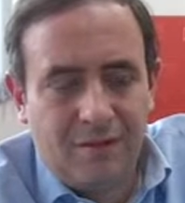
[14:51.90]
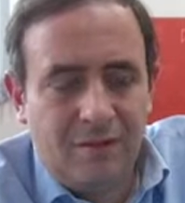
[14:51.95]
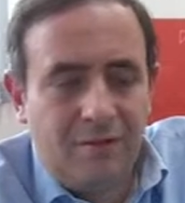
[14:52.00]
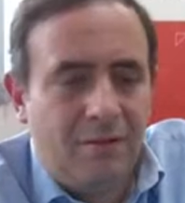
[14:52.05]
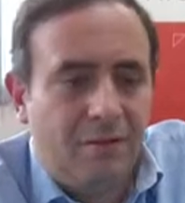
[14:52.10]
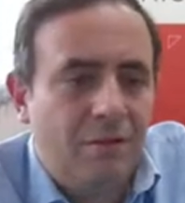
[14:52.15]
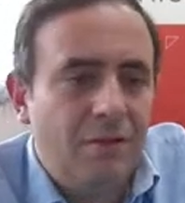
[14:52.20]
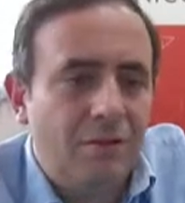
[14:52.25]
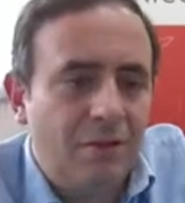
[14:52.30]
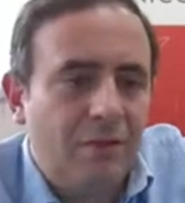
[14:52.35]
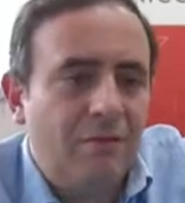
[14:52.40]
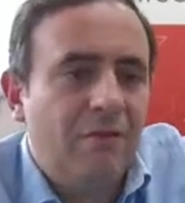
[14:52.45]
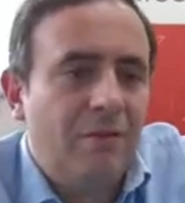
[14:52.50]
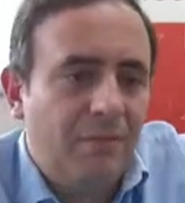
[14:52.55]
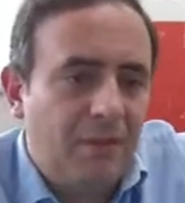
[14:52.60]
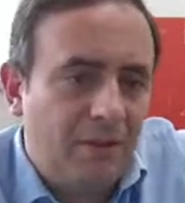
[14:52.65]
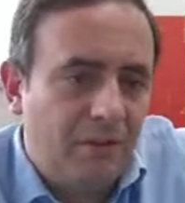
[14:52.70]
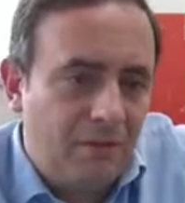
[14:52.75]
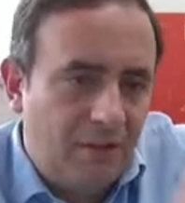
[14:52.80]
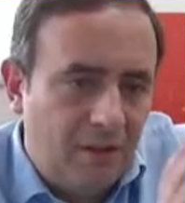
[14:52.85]
No, I want to send
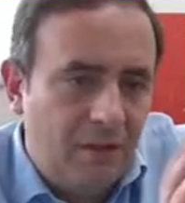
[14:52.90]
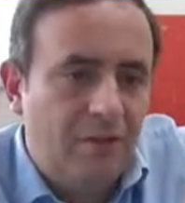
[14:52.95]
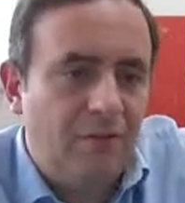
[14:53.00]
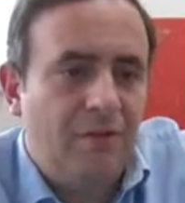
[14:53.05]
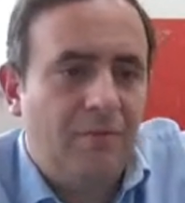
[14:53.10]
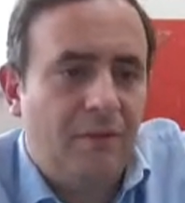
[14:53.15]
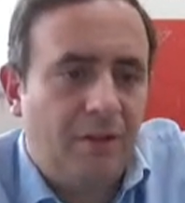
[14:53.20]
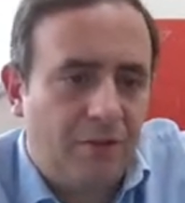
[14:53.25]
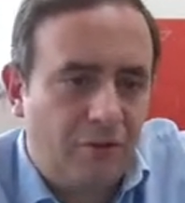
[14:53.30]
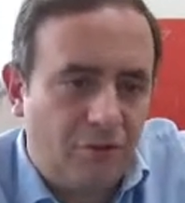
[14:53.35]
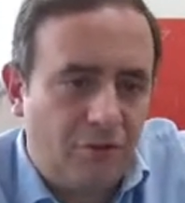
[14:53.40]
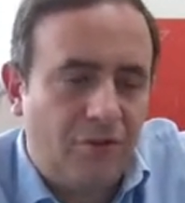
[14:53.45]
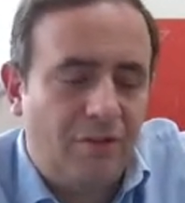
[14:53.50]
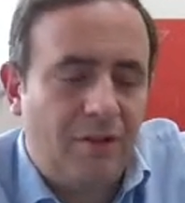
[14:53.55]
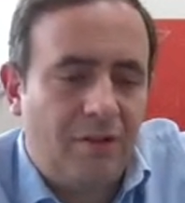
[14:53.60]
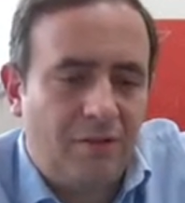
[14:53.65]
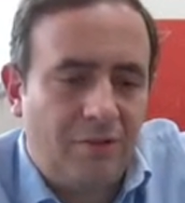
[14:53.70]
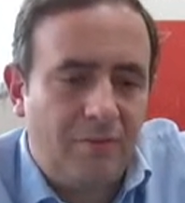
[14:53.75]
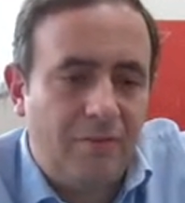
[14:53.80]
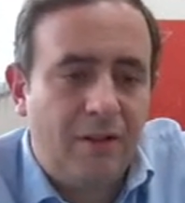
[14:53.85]
Dimitri $100, just
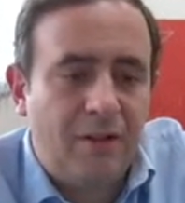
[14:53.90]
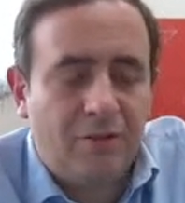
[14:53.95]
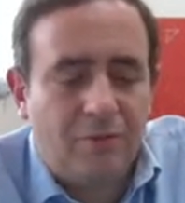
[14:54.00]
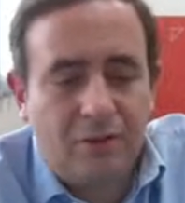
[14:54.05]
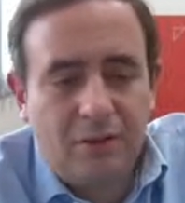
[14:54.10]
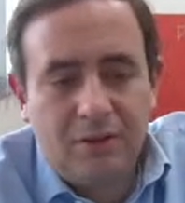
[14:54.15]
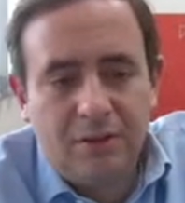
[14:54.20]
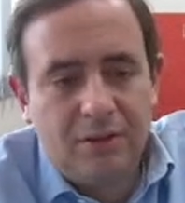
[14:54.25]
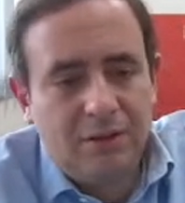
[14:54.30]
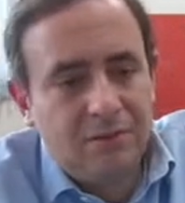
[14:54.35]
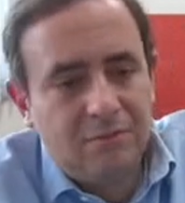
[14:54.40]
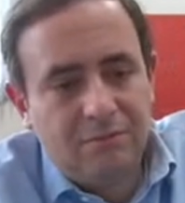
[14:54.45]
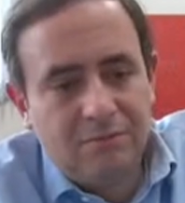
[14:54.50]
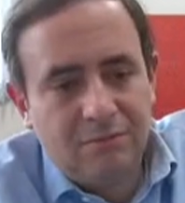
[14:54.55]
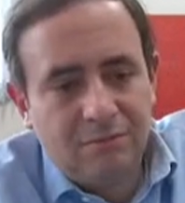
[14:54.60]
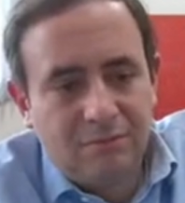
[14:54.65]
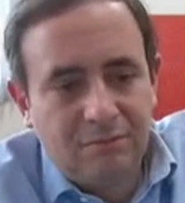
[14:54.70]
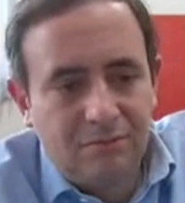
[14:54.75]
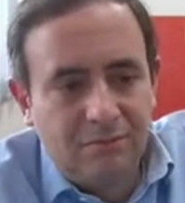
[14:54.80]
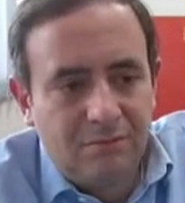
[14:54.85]
$100. Well,
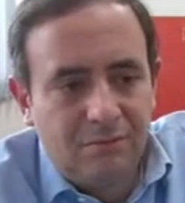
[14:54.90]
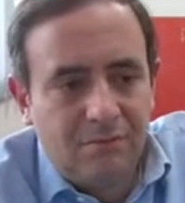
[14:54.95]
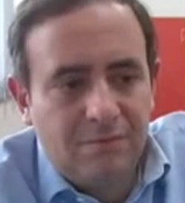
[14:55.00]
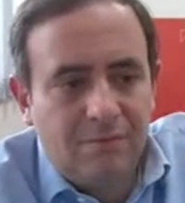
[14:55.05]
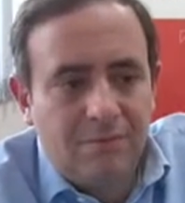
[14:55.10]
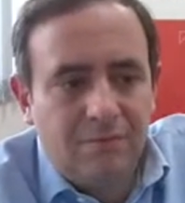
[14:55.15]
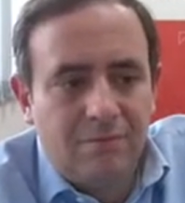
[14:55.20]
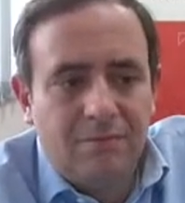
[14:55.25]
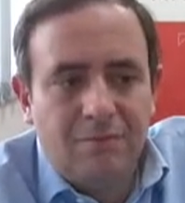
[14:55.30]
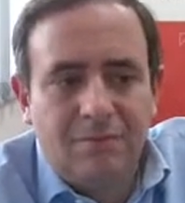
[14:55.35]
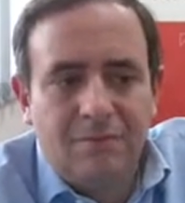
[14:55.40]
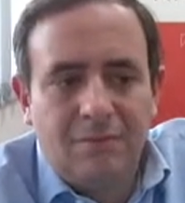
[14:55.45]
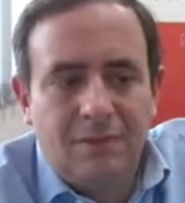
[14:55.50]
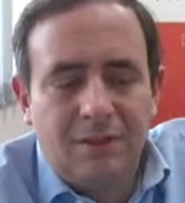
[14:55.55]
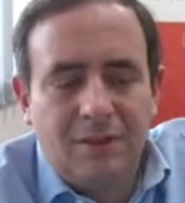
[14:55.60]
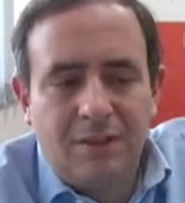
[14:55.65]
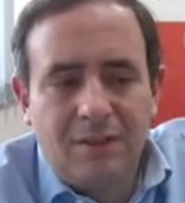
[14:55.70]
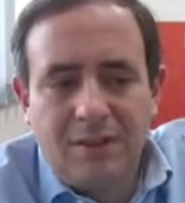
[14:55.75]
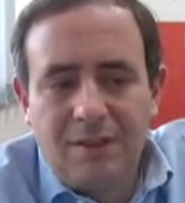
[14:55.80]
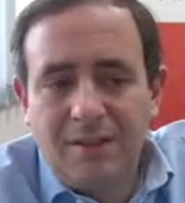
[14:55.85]

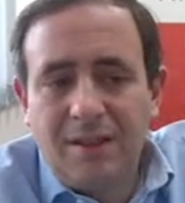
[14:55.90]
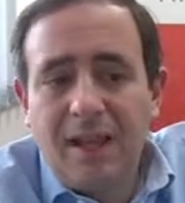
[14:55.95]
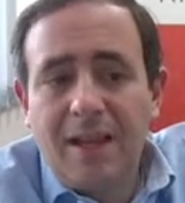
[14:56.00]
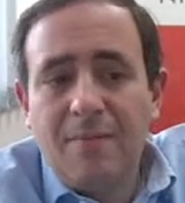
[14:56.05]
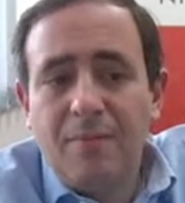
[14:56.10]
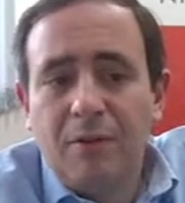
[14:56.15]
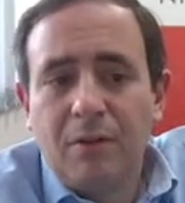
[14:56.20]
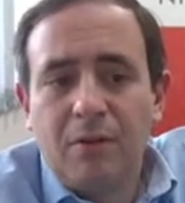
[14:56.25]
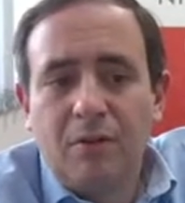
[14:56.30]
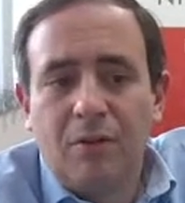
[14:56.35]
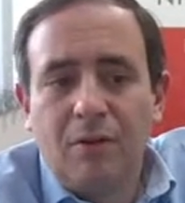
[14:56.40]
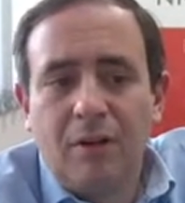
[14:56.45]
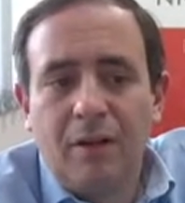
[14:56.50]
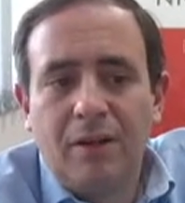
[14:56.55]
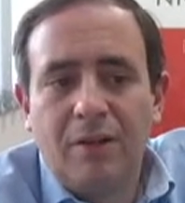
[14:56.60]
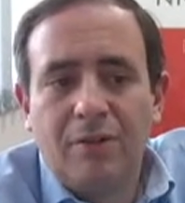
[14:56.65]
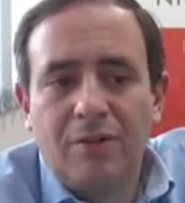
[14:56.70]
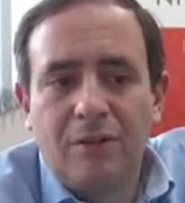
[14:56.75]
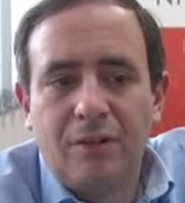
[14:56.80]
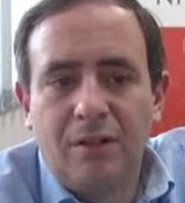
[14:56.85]
Stable
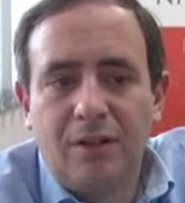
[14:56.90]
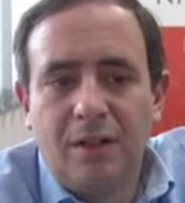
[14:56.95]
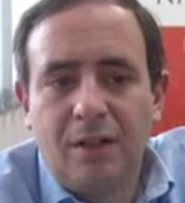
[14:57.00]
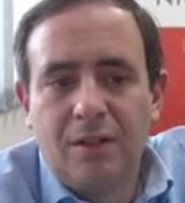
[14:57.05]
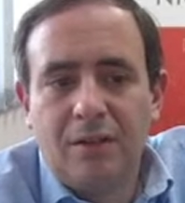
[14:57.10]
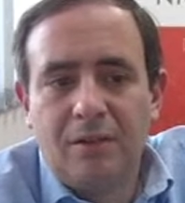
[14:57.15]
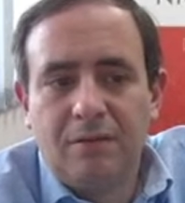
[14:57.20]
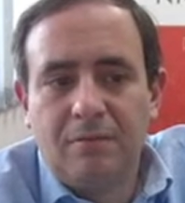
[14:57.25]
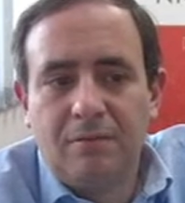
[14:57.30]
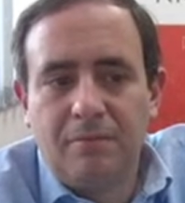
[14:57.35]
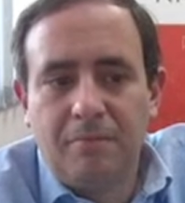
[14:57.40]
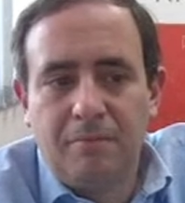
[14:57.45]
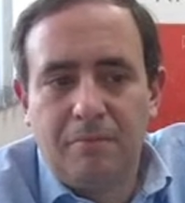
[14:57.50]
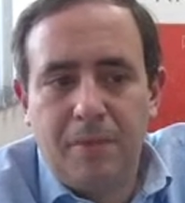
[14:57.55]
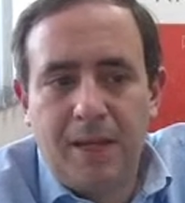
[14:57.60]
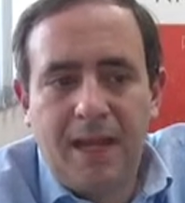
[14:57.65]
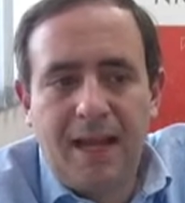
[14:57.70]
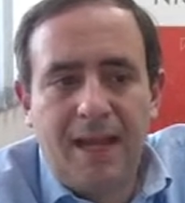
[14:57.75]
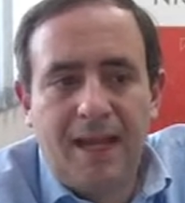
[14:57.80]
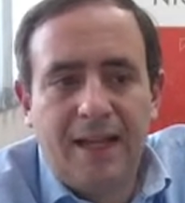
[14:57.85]
coins are not
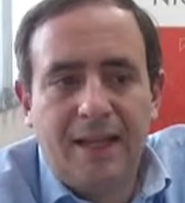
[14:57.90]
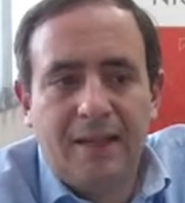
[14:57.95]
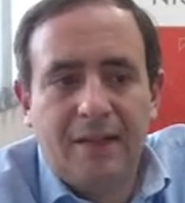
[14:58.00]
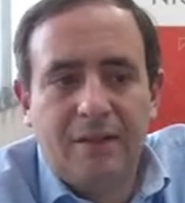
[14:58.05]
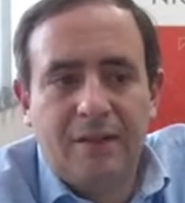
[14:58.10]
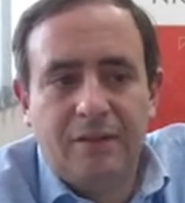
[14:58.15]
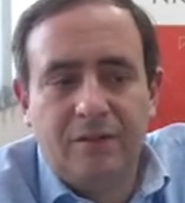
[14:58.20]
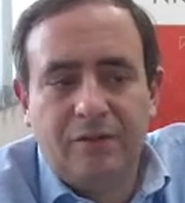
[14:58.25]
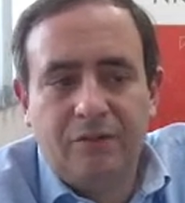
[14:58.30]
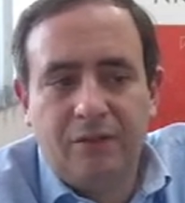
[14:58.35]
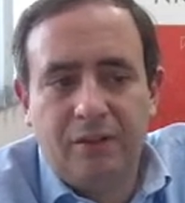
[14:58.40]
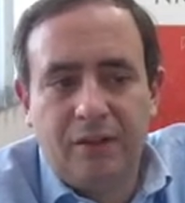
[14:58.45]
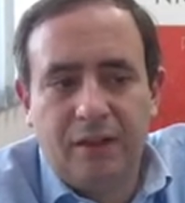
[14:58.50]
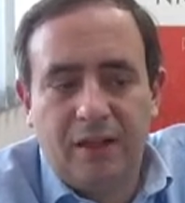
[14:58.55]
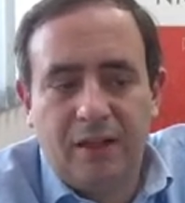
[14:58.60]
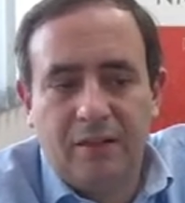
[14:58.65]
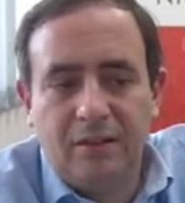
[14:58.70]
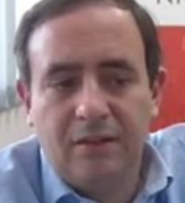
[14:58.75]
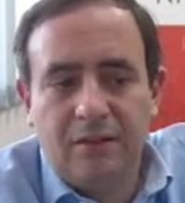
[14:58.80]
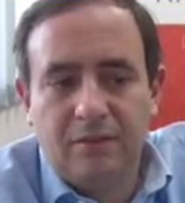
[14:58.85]
bad for
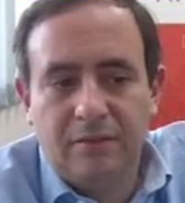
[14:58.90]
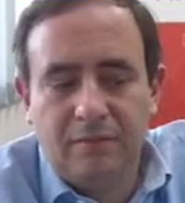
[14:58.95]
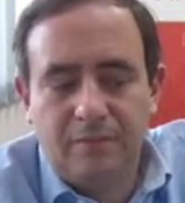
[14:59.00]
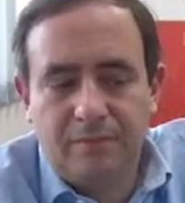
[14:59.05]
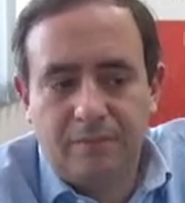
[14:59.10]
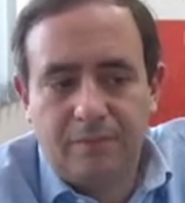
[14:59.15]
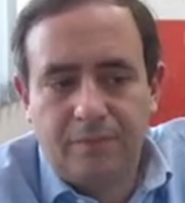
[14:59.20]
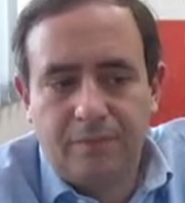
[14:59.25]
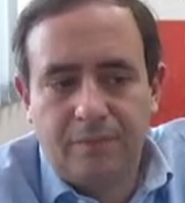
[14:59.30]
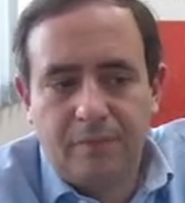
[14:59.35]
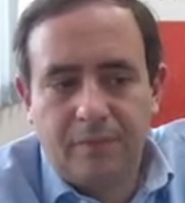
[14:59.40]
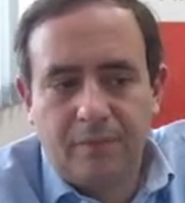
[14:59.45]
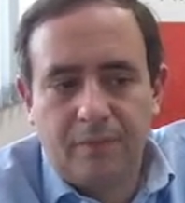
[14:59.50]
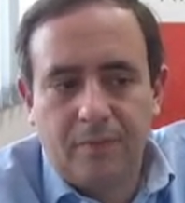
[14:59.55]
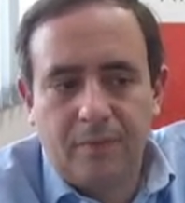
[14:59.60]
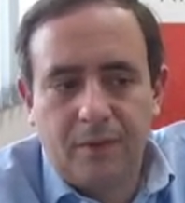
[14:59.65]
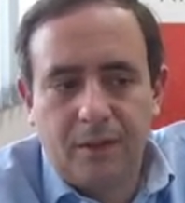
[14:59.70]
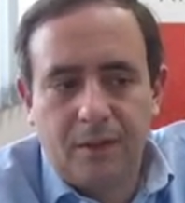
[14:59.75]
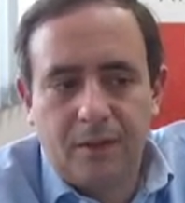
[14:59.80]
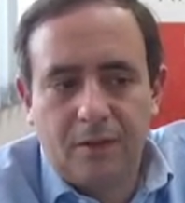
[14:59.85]
that,
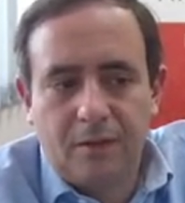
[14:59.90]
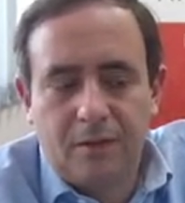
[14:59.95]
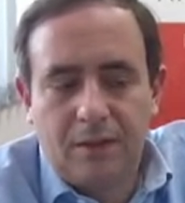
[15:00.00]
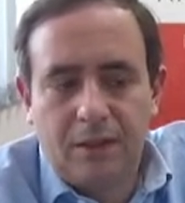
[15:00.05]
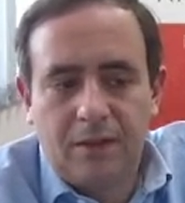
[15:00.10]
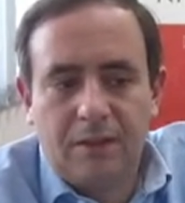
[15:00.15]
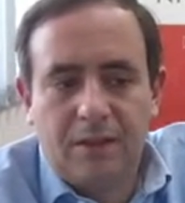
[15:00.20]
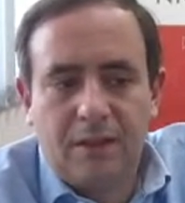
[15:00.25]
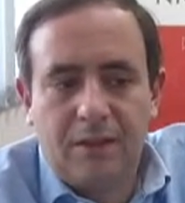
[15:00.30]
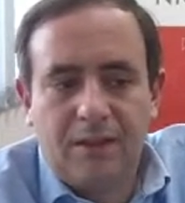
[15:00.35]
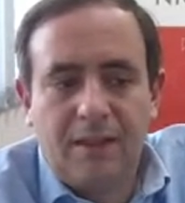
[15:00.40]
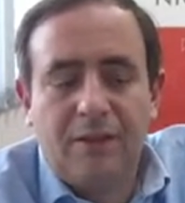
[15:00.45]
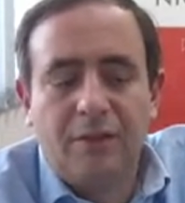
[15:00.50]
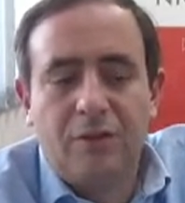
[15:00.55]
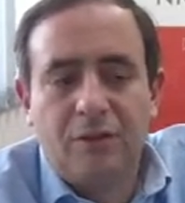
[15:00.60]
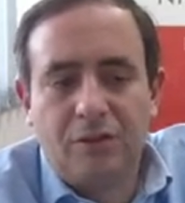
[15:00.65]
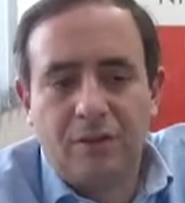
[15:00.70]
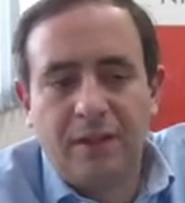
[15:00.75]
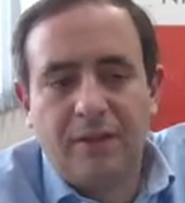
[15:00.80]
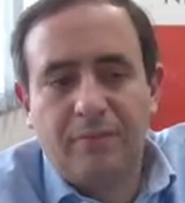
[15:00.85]
right? They
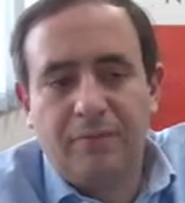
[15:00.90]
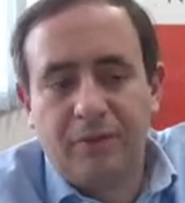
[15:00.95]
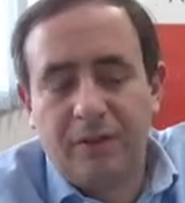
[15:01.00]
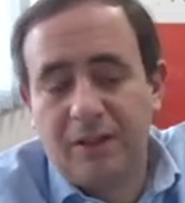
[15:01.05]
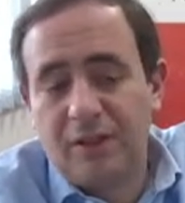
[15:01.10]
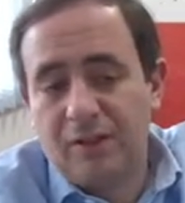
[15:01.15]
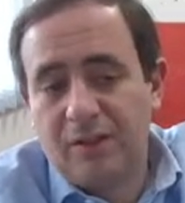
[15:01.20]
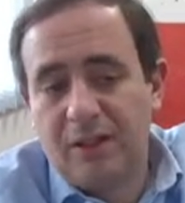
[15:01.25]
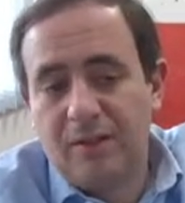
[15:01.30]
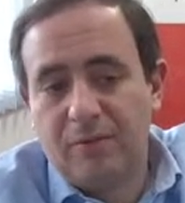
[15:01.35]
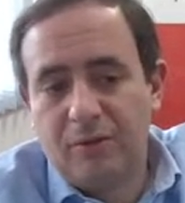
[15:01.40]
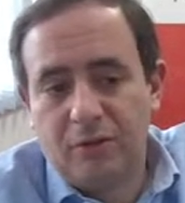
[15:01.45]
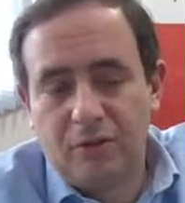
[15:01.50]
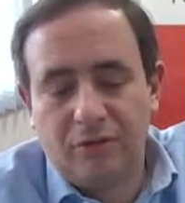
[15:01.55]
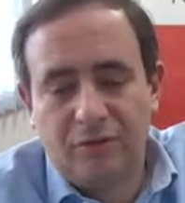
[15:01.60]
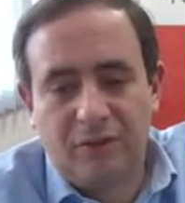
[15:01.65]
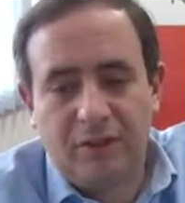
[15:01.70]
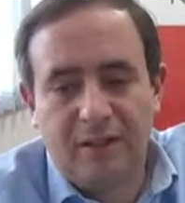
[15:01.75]
tend to stay pretty stable so